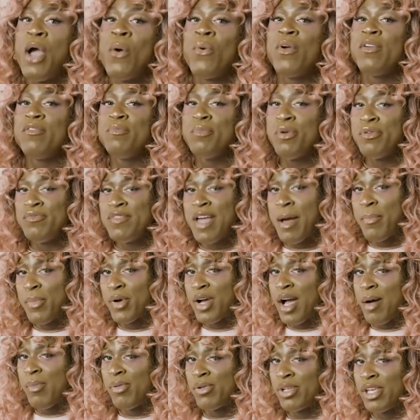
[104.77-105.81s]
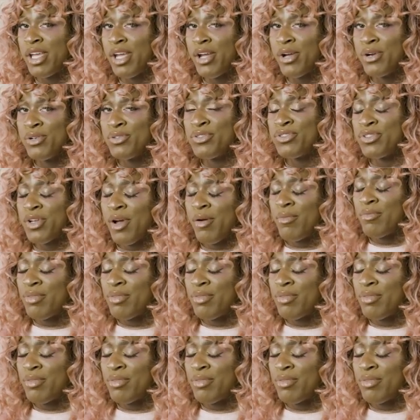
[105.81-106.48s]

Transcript: We've moved up a couple years, so